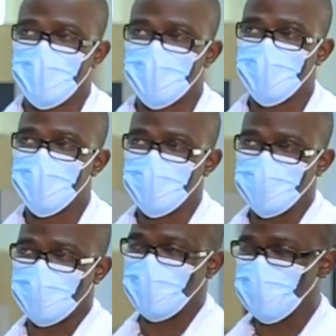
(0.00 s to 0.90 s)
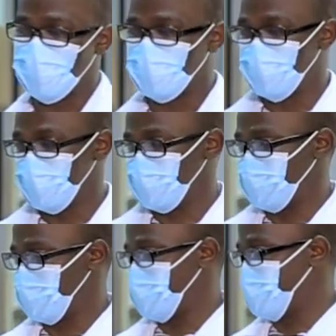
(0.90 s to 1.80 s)
Thank you. Thank you,
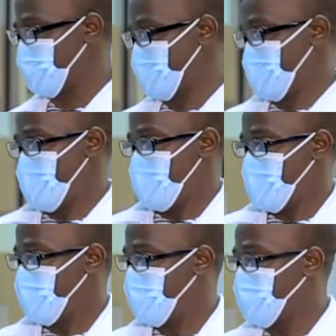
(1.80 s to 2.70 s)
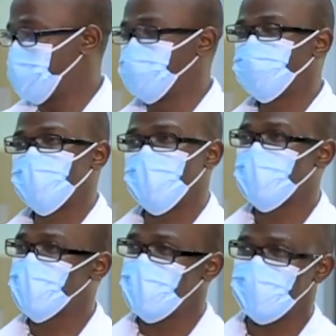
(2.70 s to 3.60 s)
Abiaz, again. Um,
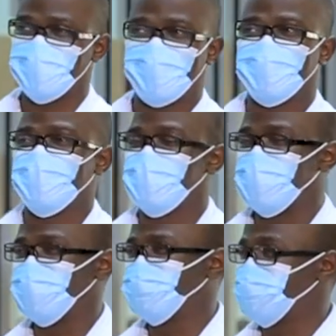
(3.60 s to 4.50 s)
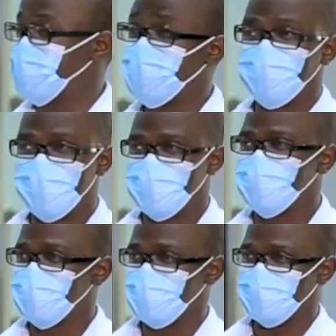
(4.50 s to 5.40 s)
we get uh,
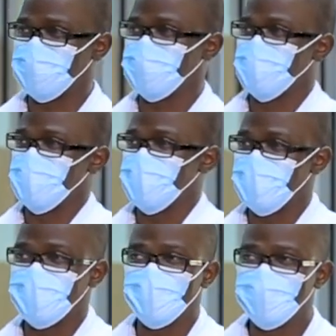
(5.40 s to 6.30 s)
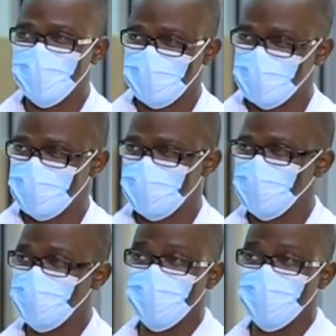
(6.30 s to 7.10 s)
different results uh, definitely we